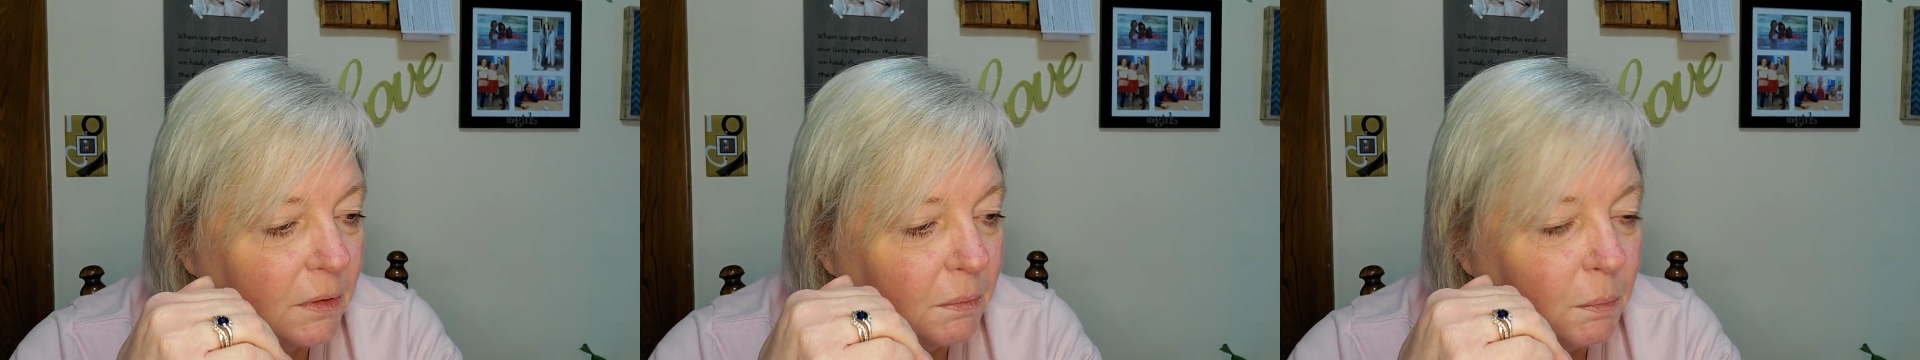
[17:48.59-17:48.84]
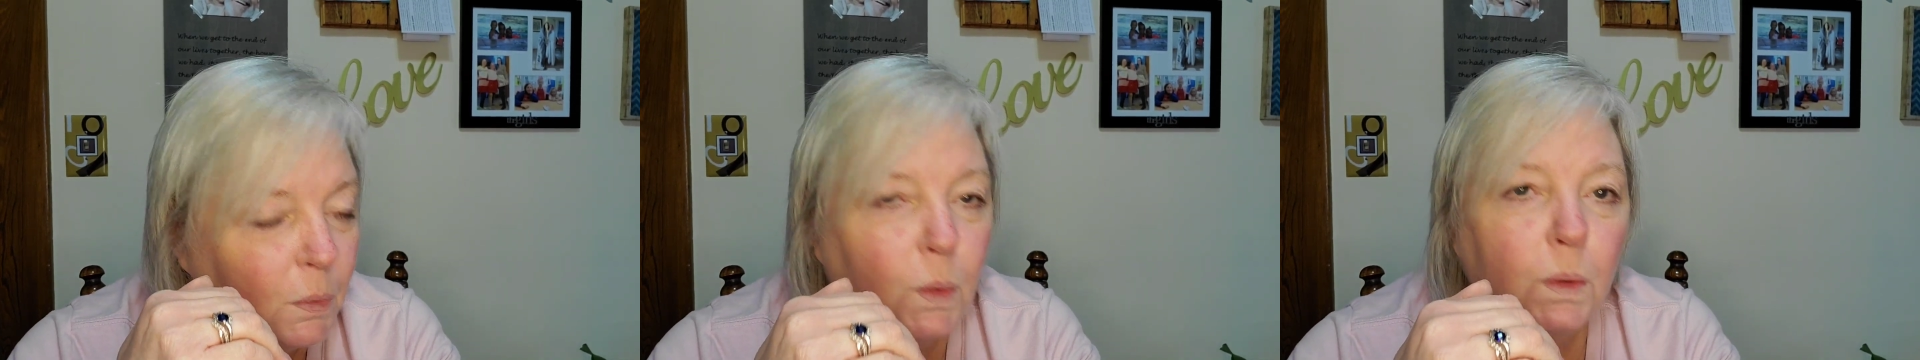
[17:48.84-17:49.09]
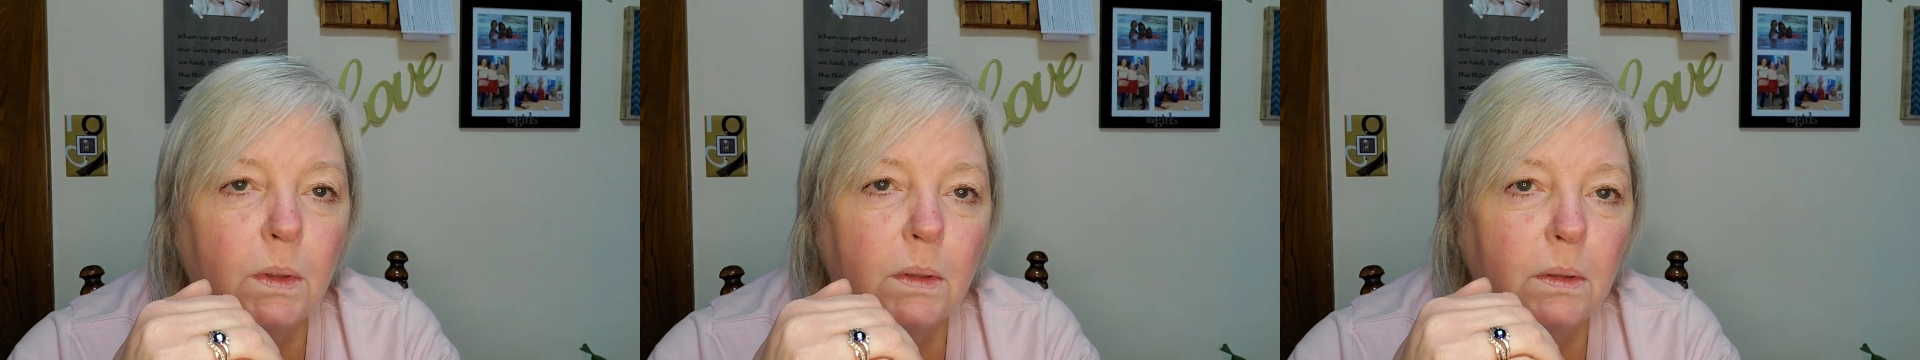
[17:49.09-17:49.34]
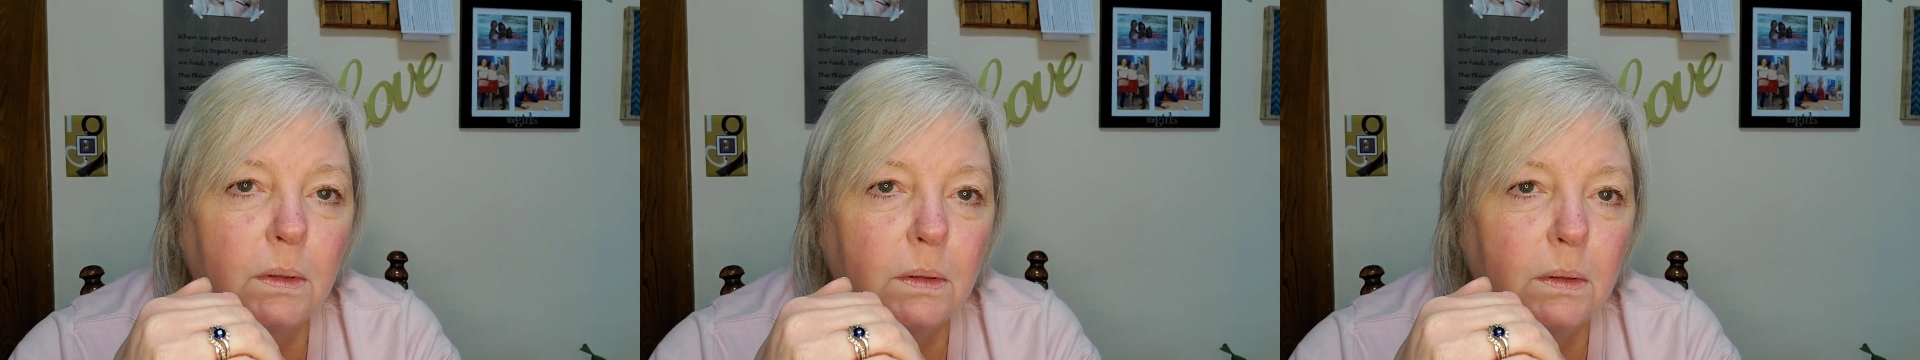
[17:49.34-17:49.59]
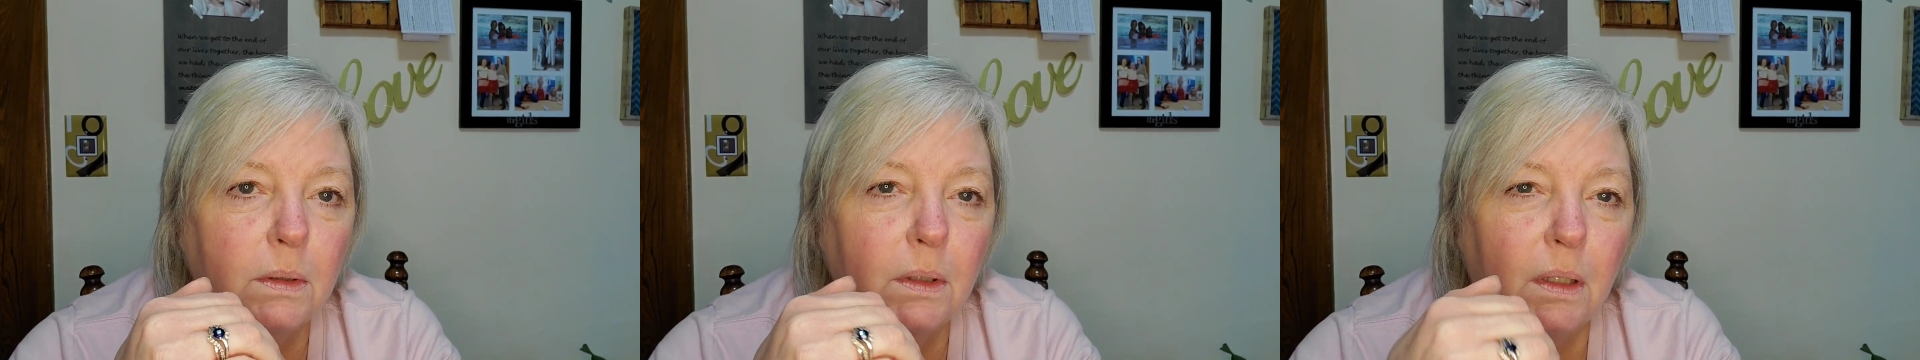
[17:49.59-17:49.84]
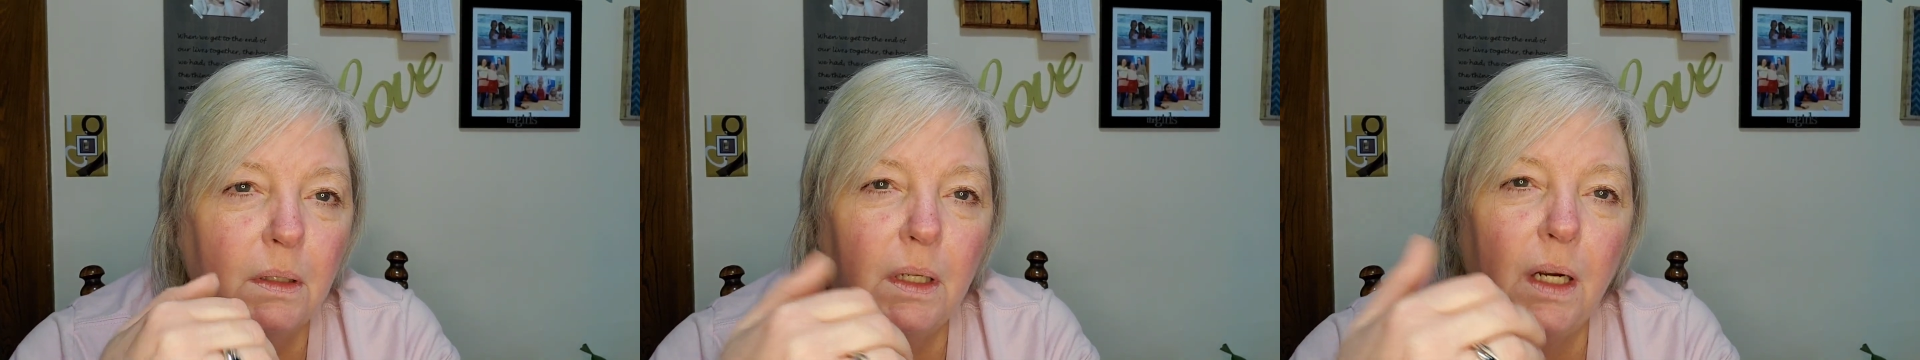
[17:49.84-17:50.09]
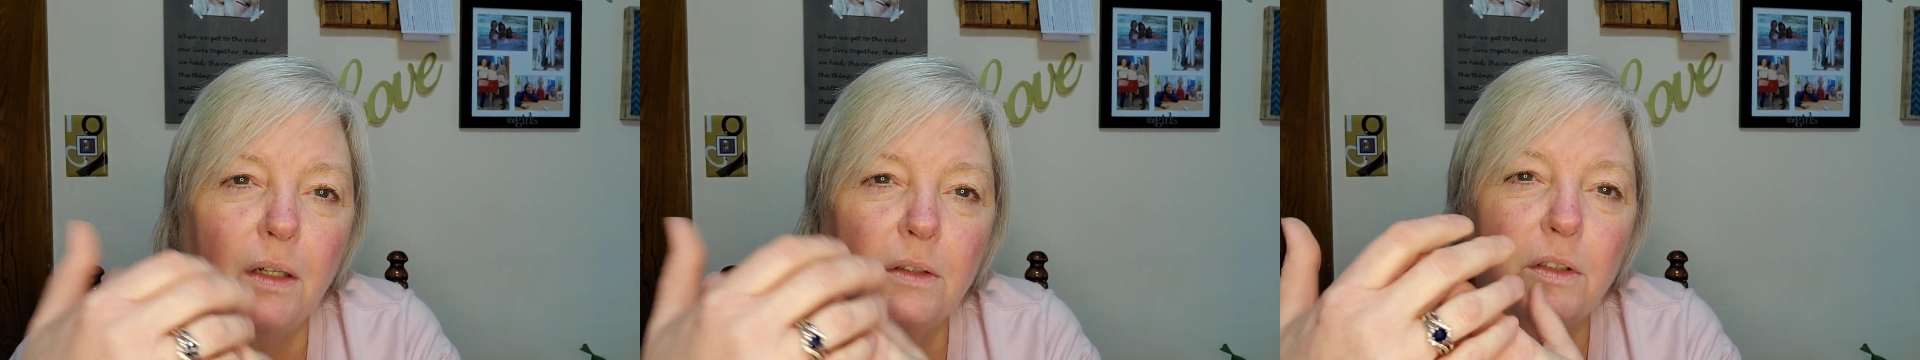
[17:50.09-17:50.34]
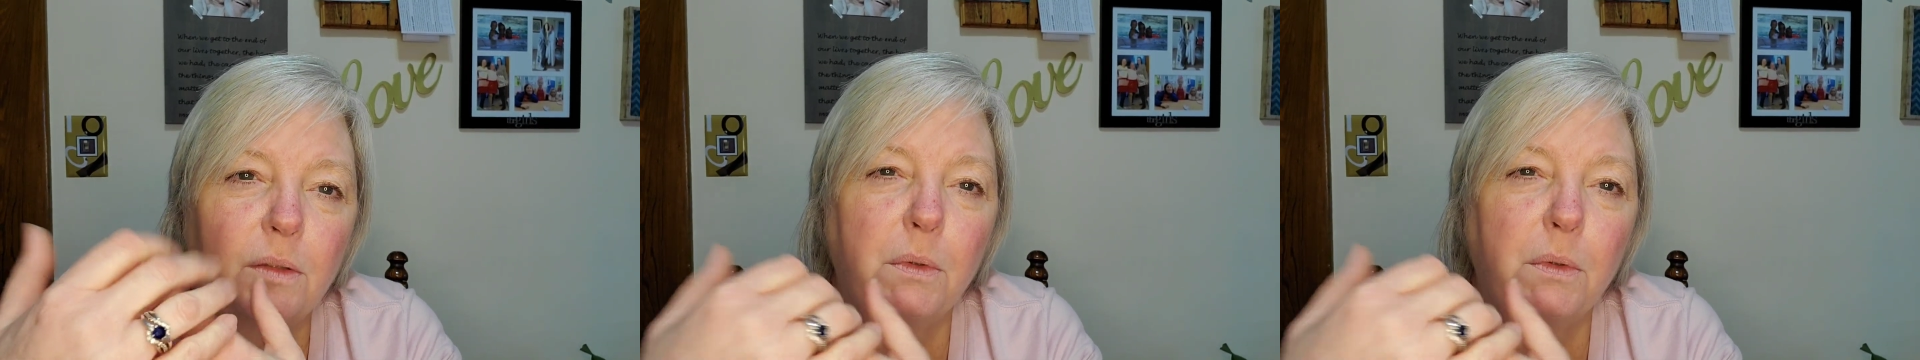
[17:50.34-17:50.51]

more a yarn that